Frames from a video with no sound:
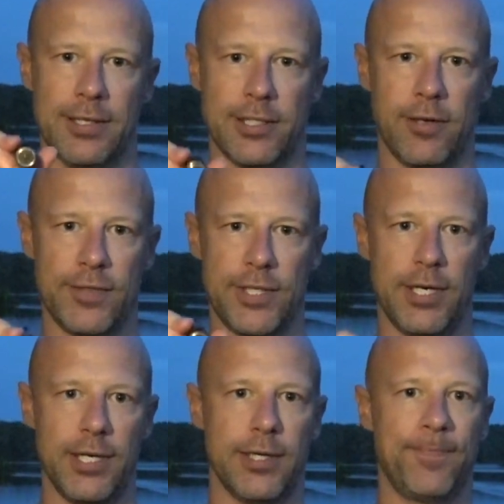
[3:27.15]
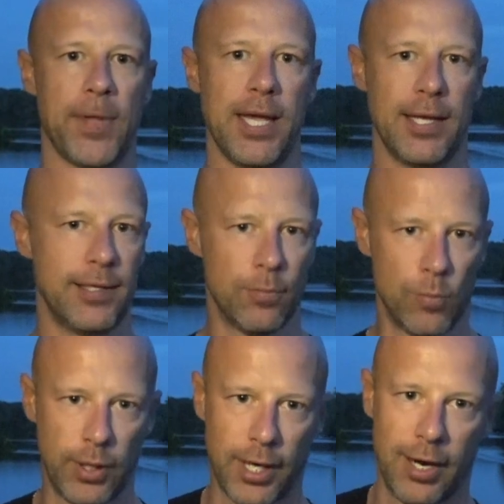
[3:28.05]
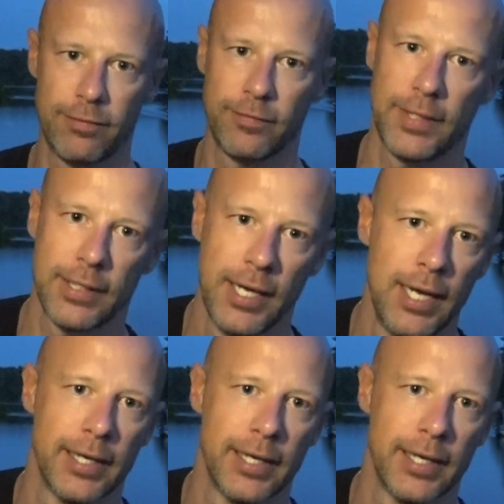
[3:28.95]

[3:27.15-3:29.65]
surface area, and work off of it.